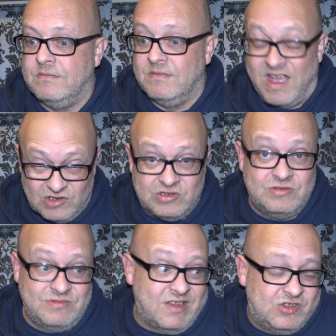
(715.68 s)
that, sh
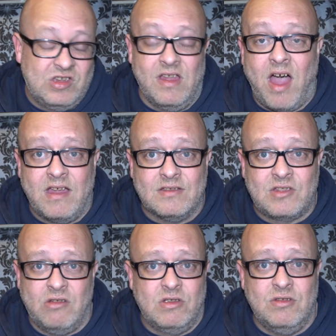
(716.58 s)
that shit that is,
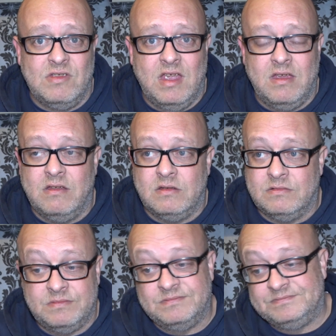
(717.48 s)
don't use it.
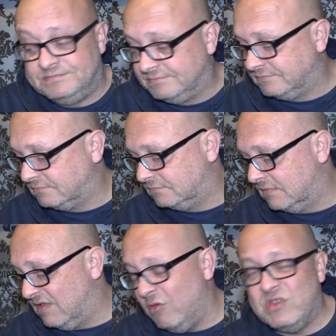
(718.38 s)

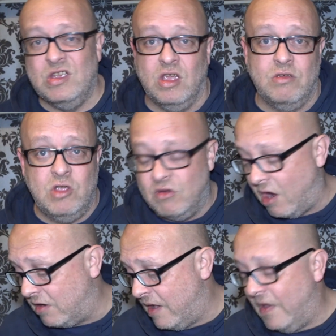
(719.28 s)
It's up to you, you
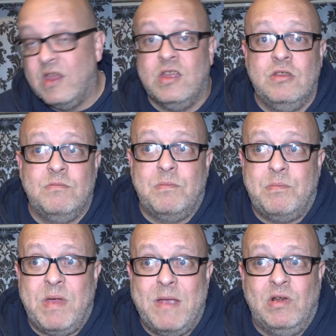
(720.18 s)
go.
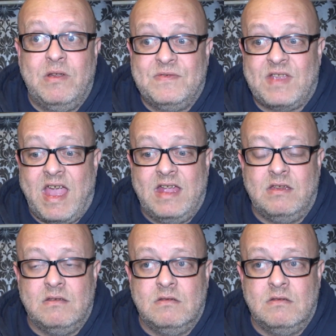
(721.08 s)
People have said,